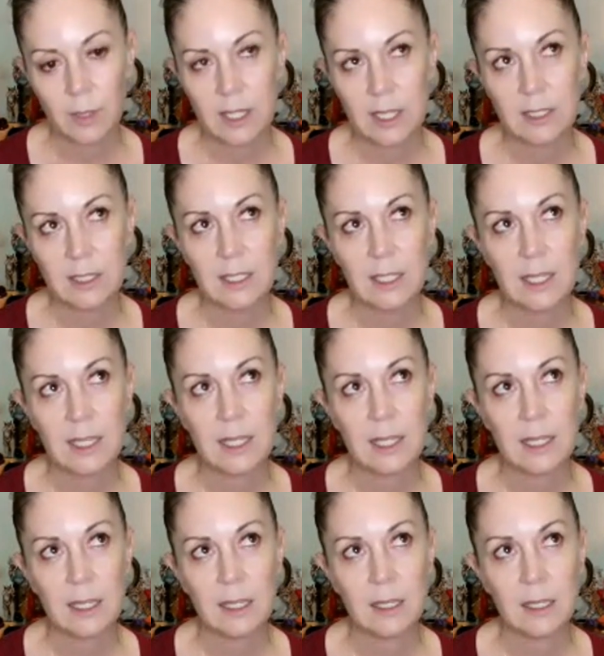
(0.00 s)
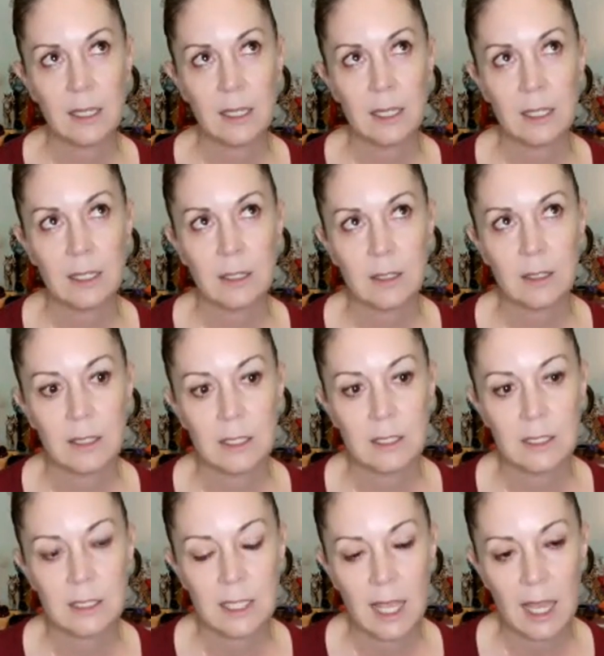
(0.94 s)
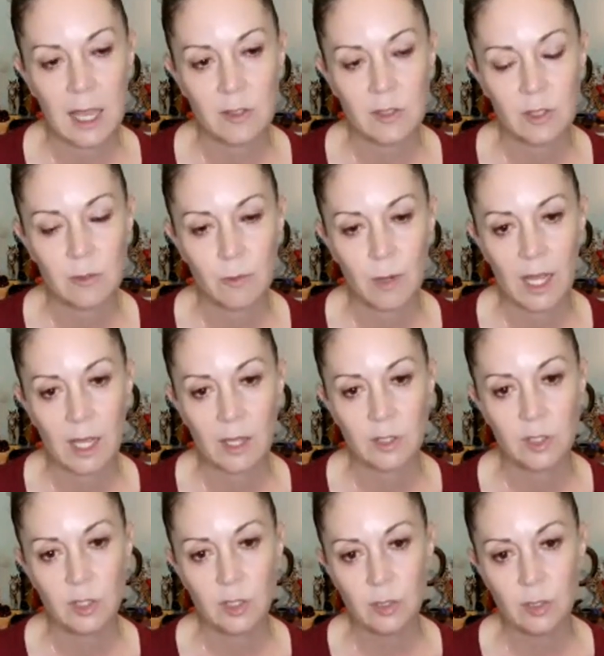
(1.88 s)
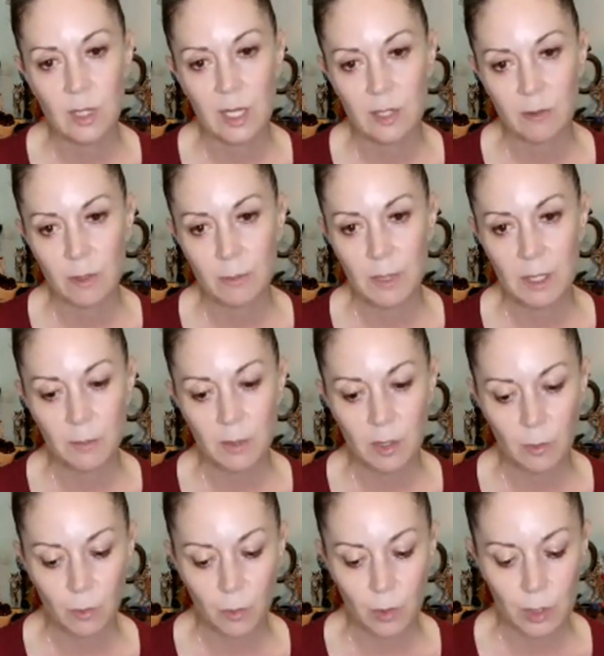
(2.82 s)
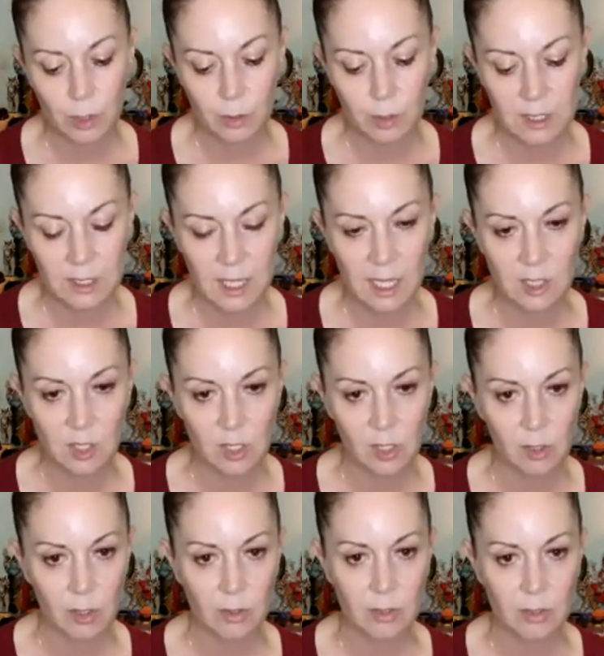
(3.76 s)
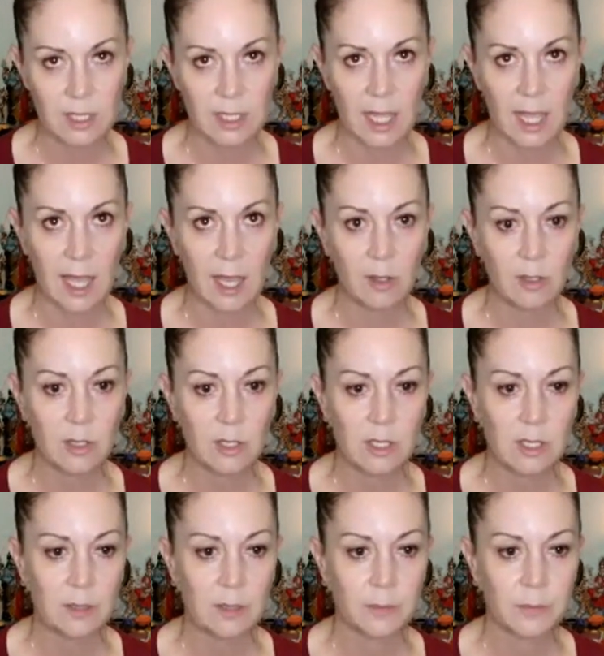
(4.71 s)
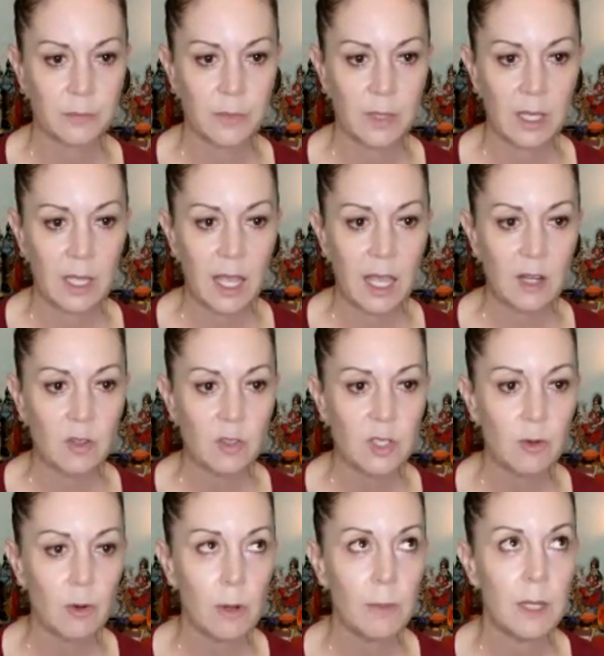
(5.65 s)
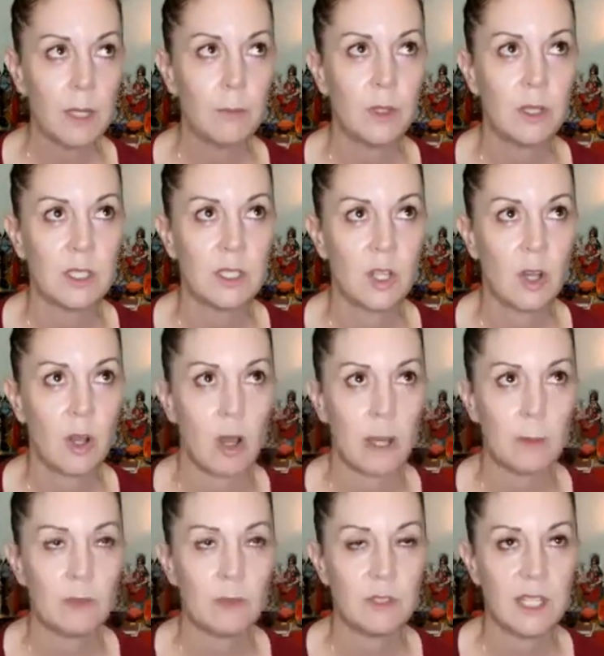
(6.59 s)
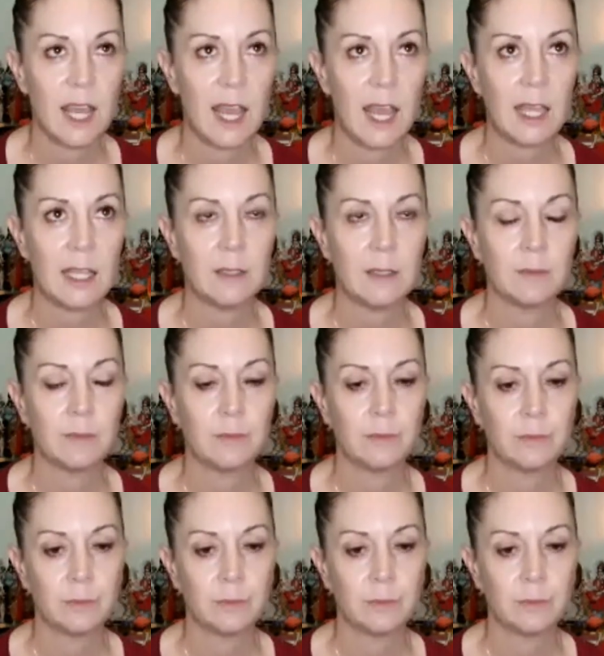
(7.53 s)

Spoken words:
Begin to hear the sounds around you and remember the world attached to those sounds. And also remember the time of day.